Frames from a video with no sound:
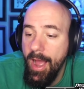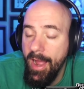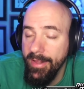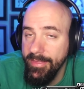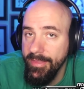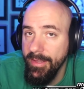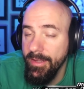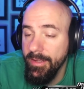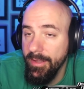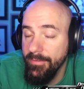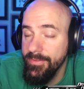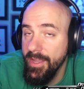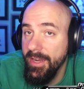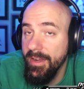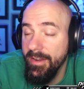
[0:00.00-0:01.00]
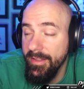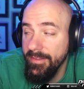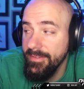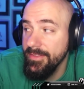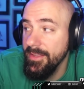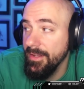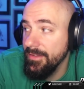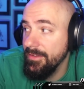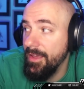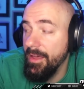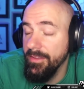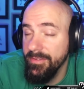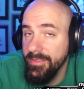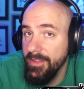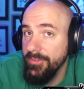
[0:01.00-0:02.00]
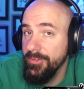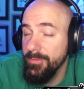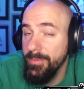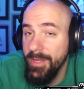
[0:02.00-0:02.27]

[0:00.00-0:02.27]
I think if they get hit sticked, yes, they should